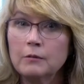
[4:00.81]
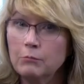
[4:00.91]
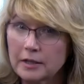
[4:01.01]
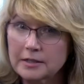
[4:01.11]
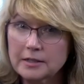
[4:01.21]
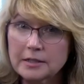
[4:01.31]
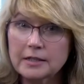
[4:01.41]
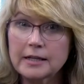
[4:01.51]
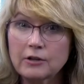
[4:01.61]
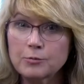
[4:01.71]
Mix the
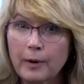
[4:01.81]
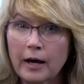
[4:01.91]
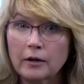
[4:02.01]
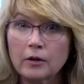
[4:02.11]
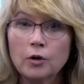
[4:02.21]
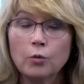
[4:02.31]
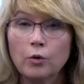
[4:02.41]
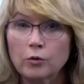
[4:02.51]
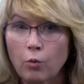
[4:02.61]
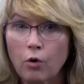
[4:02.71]
6-ounce bottle
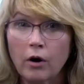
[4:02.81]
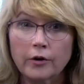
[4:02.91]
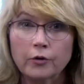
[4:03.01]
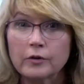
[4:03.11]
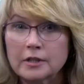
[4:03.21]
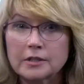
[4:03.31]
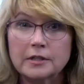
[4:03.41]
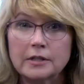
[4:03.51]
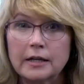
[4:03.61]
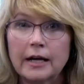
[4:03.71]
with water in the
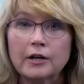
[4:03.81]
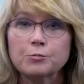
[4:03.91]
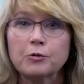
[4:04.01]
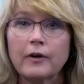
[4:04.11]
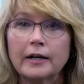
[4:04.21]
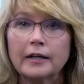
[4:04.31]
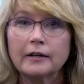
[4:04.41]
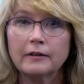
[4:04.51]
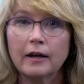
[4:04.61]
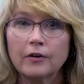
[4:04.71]
16-ounce provided
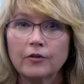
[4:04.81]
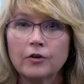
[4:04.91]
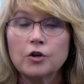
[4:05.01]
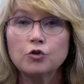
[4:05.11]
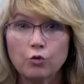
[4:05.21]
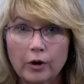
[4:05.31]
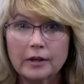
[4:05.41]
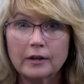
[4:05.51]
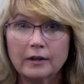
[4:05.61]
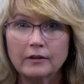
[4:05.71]
container, drink
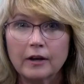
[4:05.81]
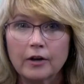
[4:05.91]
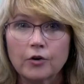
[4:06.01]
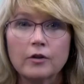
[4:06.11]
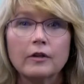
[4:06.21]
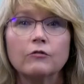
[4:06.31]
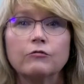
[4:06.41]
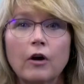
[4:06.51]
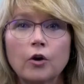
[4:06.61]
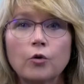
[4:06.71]
the container, then
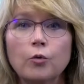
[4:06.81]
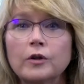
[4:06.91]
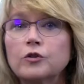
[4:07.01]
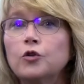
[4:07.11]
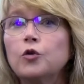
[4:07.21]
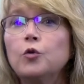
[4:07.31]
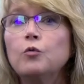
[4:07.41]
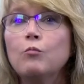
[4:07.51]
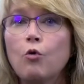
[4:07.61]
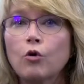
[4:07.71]
follow with 2
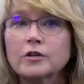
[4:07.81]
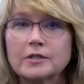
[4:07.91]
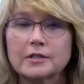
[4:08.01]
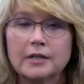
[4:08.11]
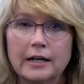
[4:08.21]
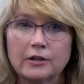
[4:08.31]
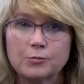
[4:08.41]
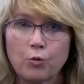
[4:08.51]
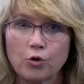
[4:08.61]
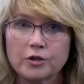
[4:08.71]
more 16-ounce
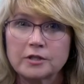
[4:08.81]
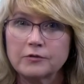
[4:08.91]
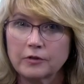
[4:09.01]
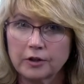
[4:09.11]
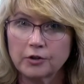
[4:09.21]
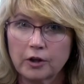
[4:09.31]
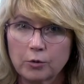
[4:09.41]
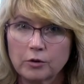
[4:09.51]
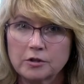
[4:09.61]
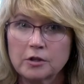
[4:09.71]
portions of clear
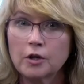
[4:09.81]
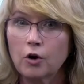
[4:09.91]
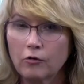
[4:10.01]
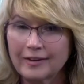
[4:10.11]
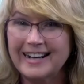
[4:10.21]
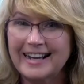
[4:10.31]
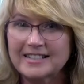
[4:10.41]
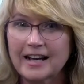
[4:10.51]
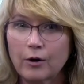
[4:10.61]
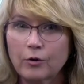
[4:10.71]
liquids over the next
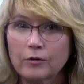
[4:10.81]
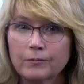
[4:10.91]
hour.